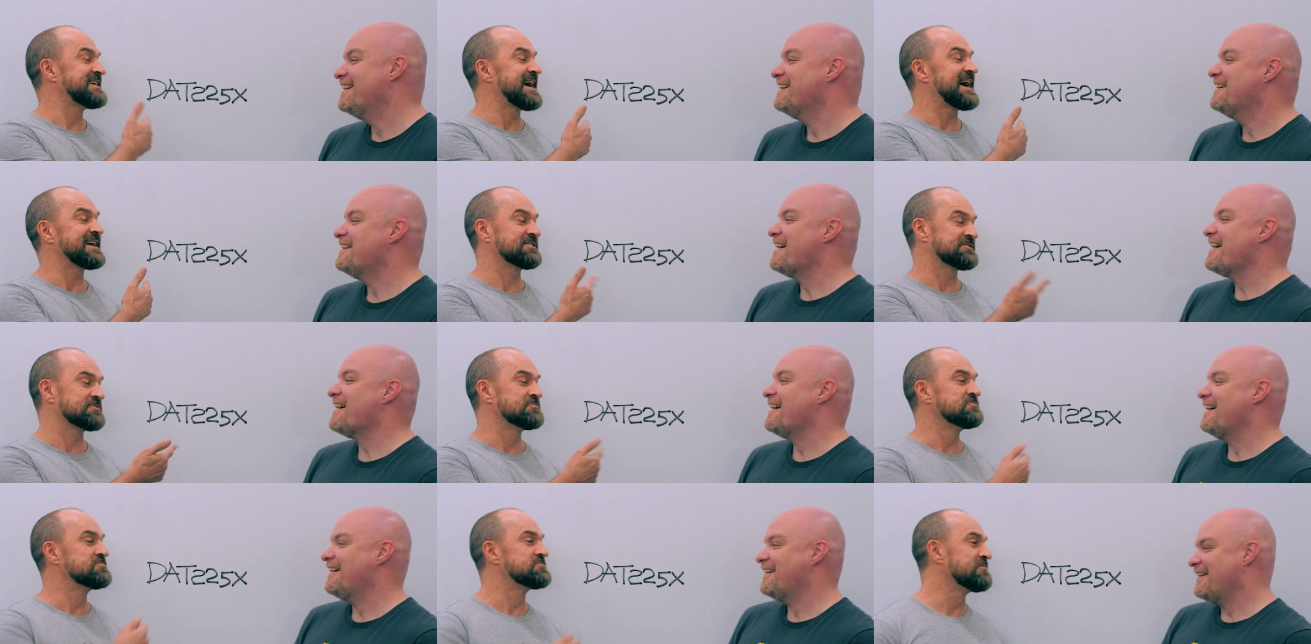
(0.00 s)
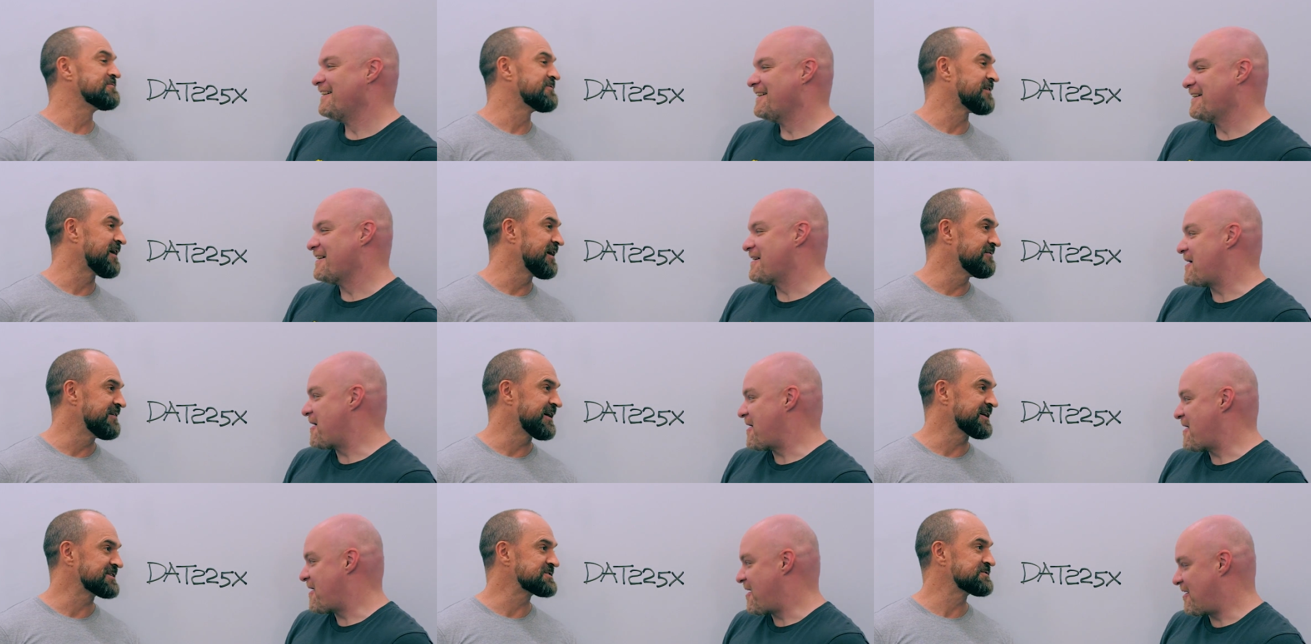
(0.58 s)

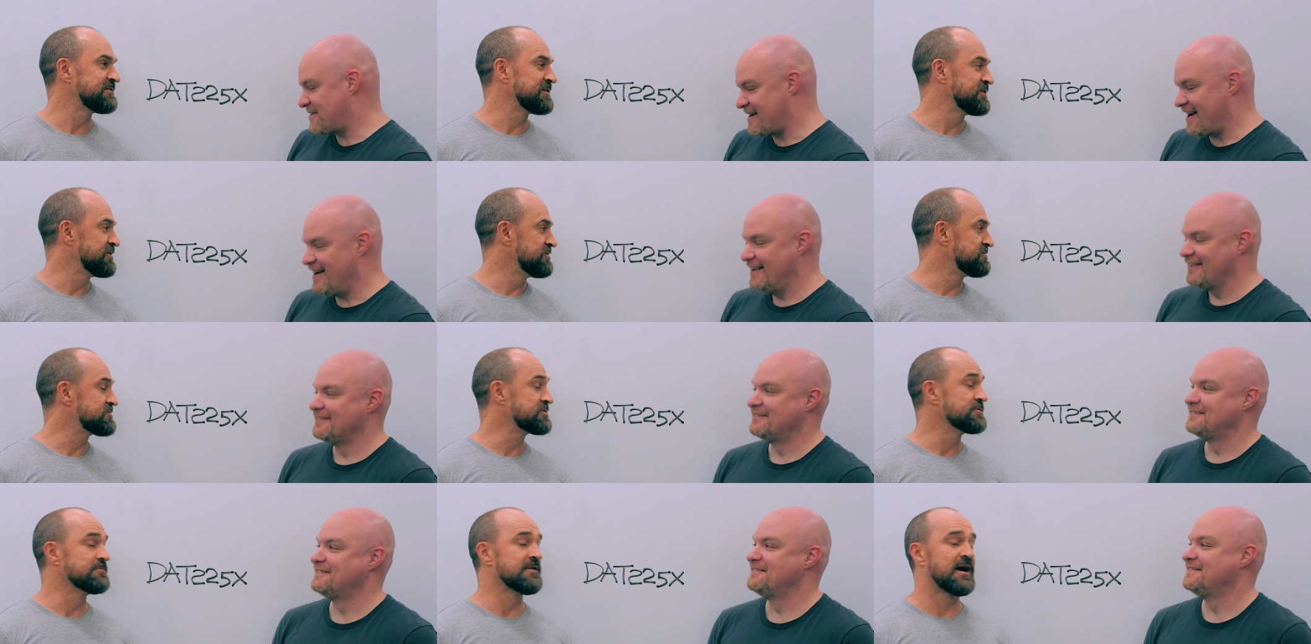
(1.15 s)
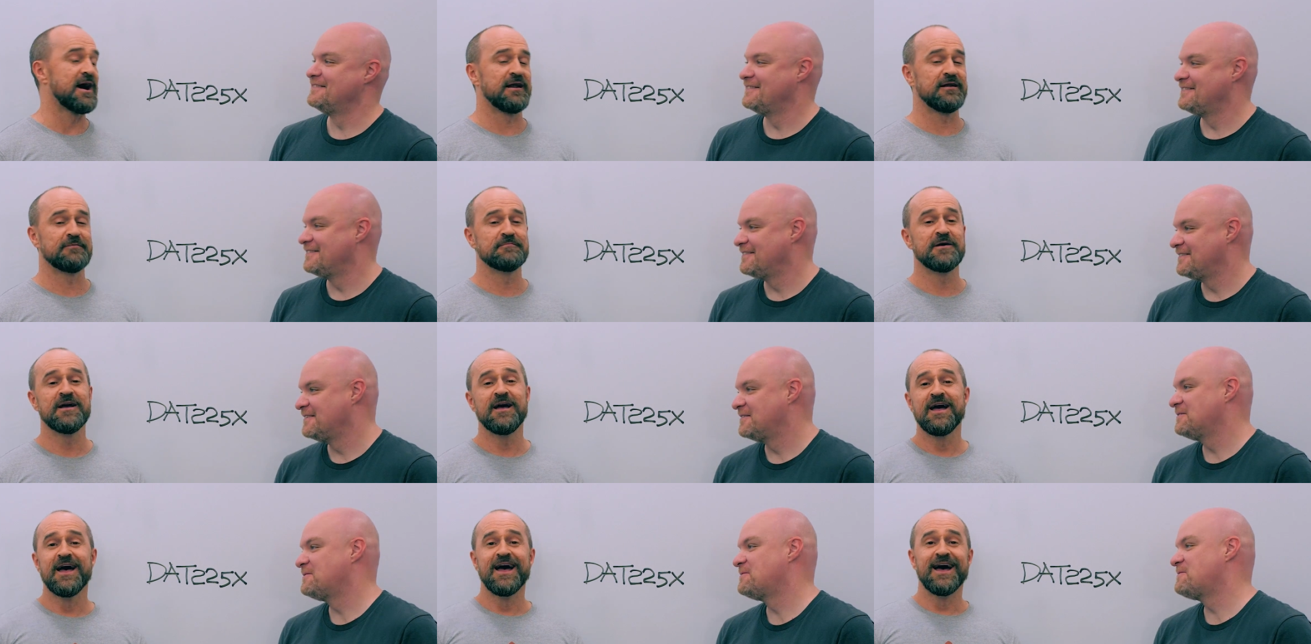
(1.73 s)
Speaker 1: DAT225X okay. for you too, Adam.
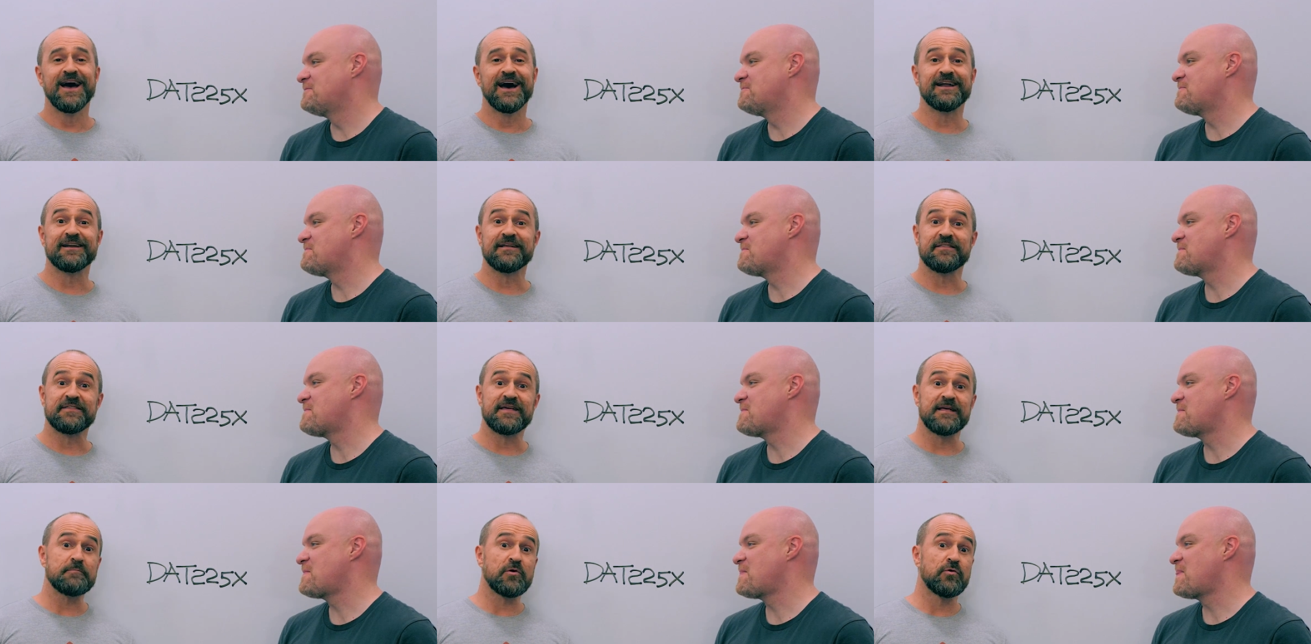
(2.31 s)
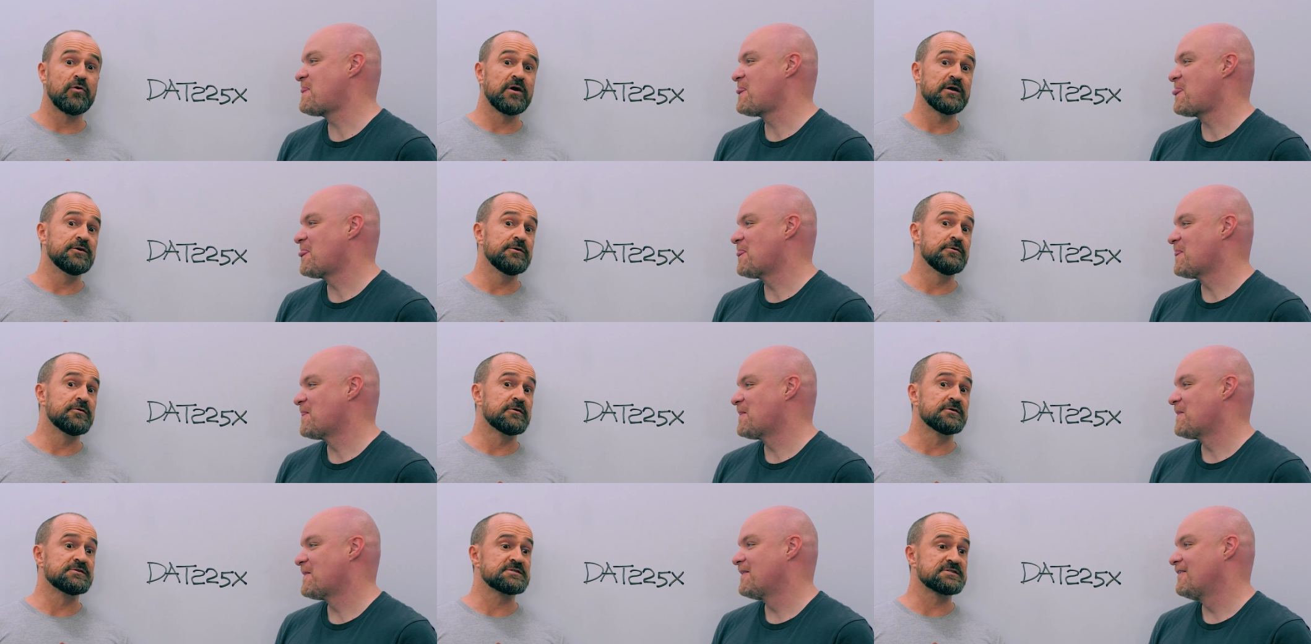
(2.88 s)
And at that point, you
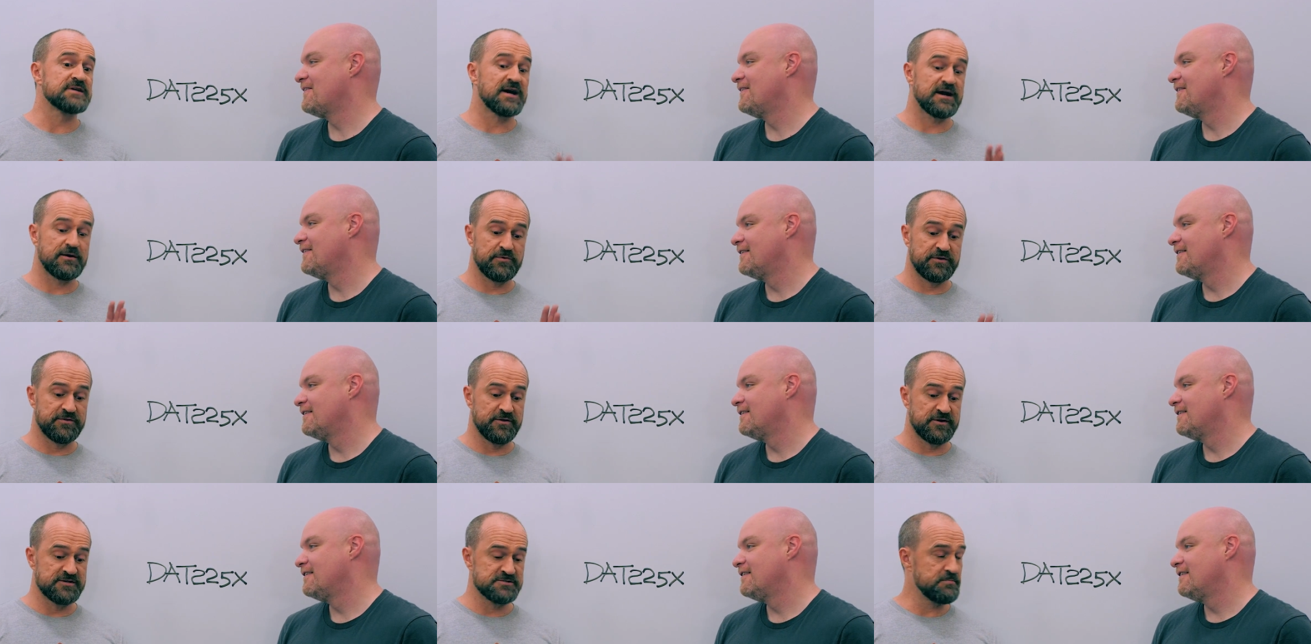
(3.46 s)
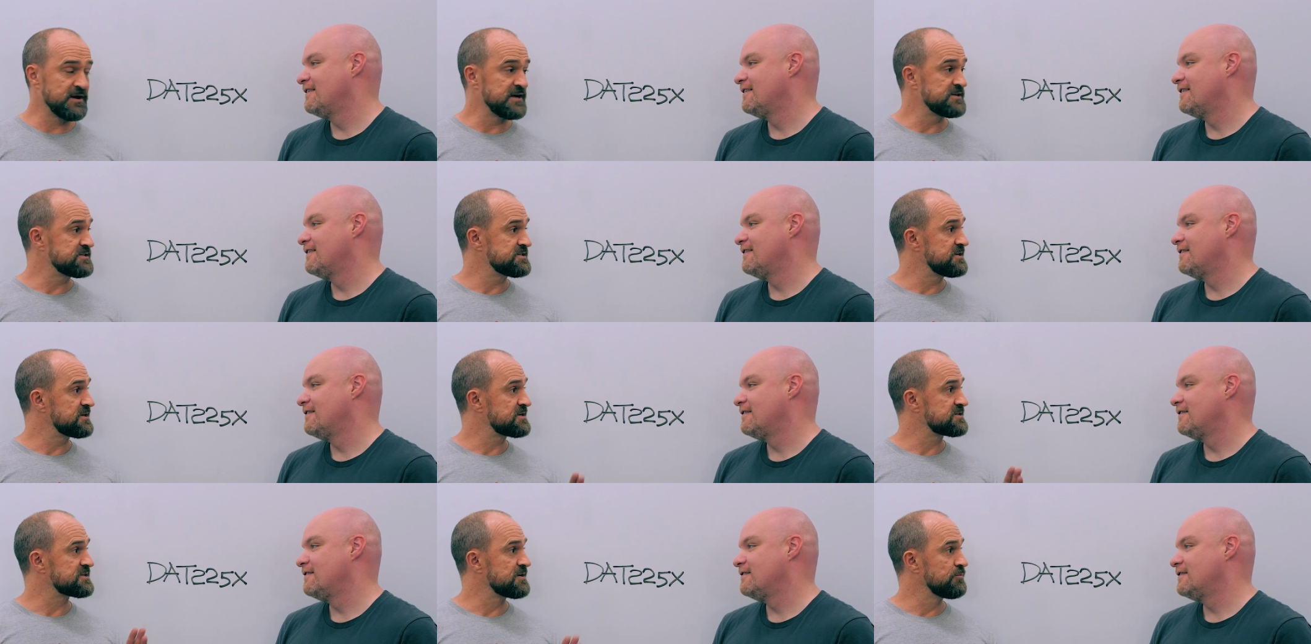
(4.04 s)
could start with those
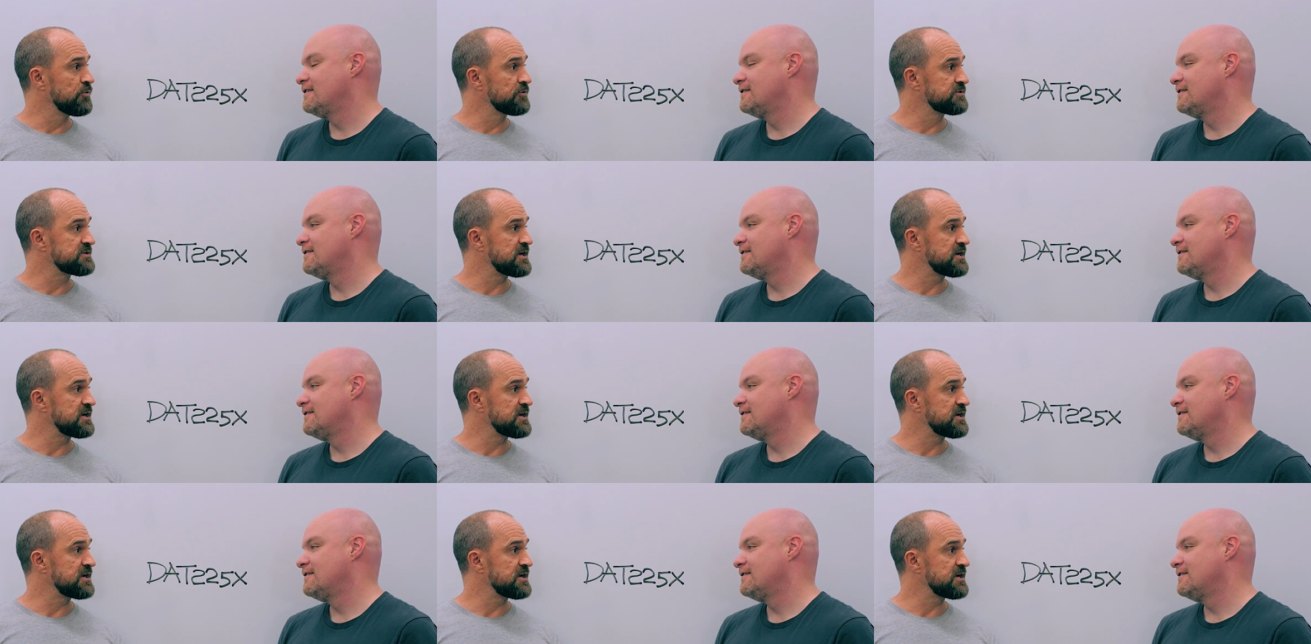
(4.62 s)
basics, and we'll